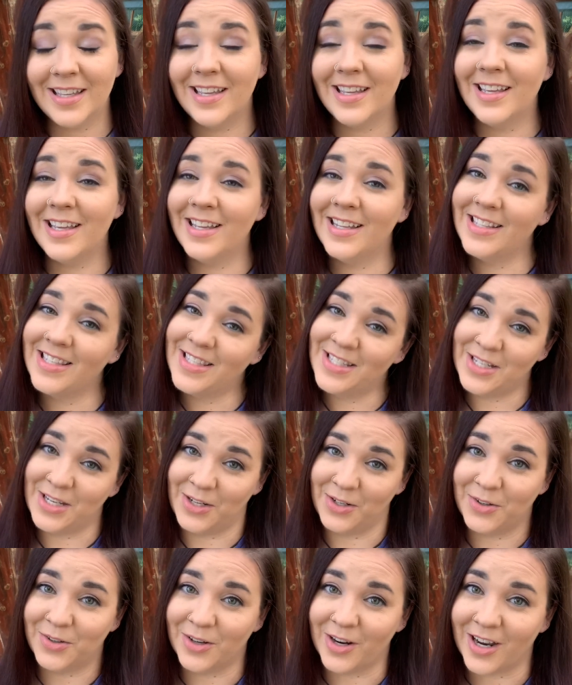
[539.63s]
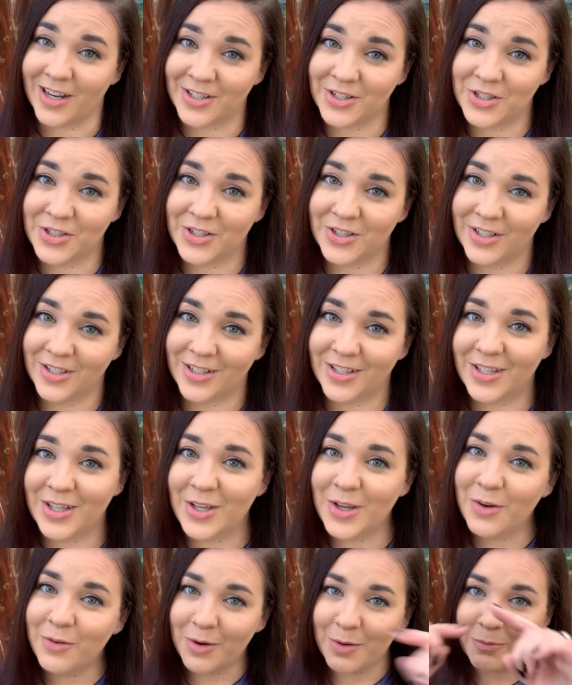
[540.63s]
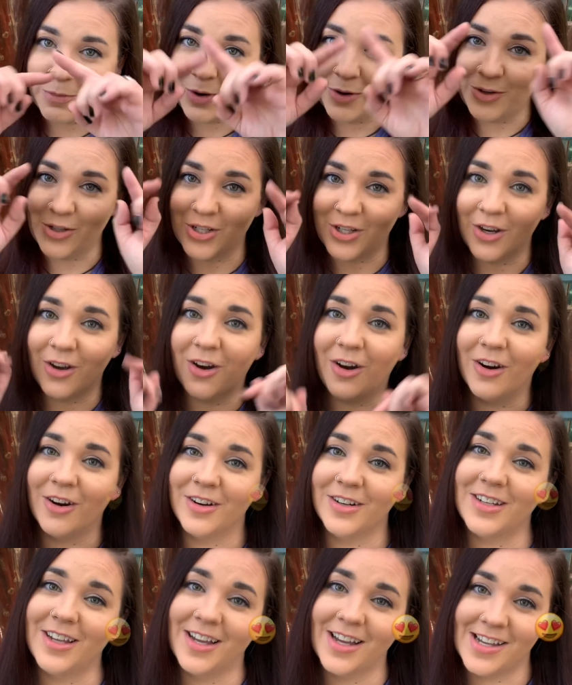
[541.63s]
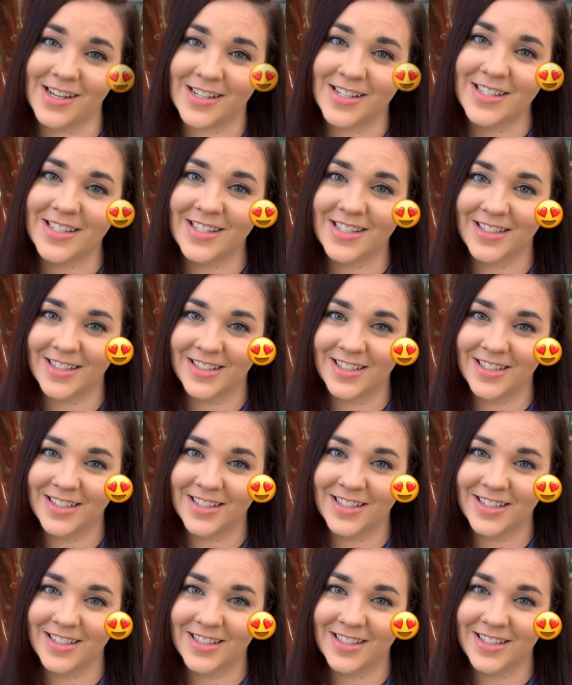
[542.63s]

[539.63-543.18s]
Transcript: Instant crush. Cute emoji heart eyes.